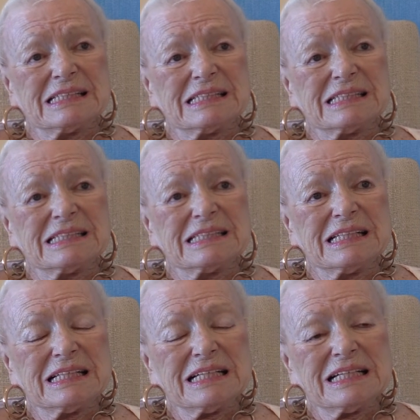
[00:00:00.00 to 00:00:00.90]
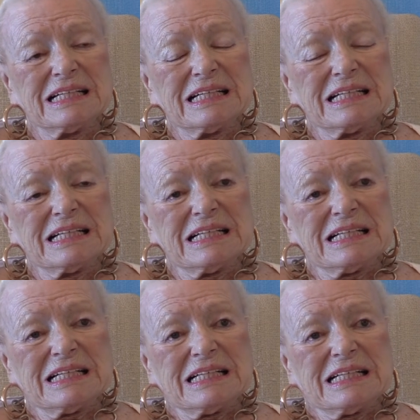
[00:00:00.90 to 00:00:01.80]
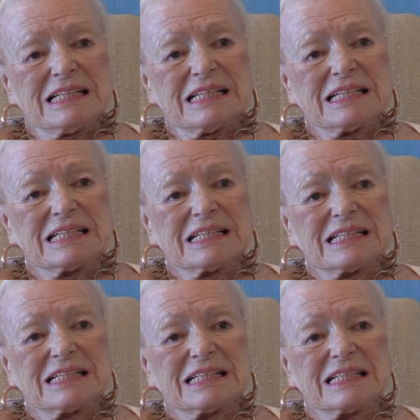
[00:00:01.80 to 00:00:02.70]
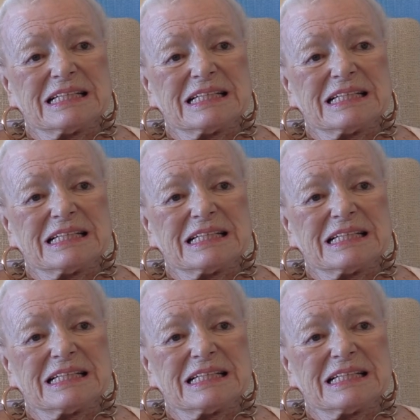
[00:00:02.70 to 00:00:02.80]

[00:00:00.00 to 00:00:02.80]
[no speech]